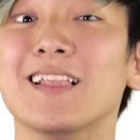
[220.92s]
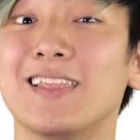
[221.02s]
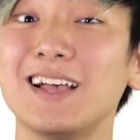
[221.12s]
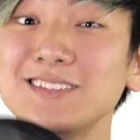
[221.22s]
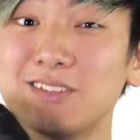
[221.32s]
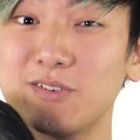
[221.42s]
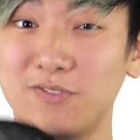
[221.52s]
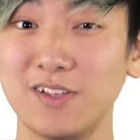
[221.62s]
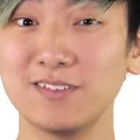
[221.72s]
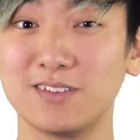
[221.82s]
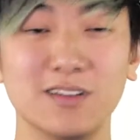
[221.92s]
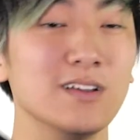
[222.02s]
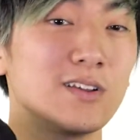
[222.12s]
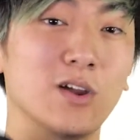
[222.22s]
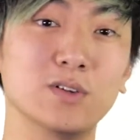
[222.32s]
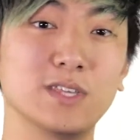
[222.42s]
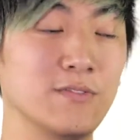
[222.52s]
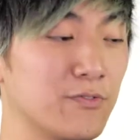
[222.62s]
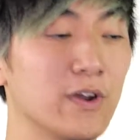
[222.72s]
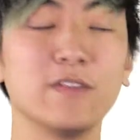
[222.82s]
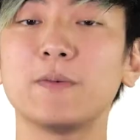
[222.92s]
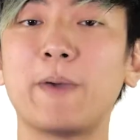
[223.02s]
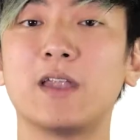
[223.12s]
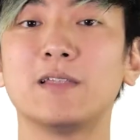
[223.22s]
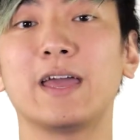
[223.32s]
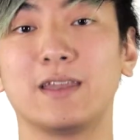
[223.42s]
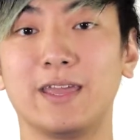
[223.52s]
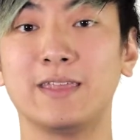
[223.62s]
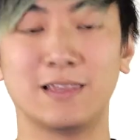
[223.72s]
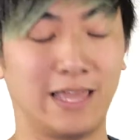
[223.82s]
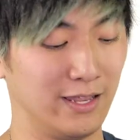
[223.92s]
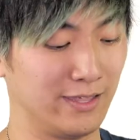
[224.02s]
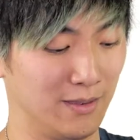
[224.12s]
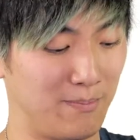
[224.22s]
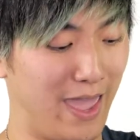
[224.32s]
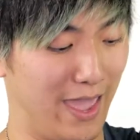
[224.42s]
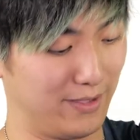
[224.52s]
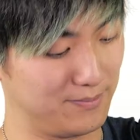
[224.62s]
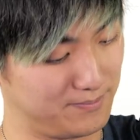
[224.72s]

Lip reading: Lastly, the reflector goes in front of the panel light in the lighting kit bag.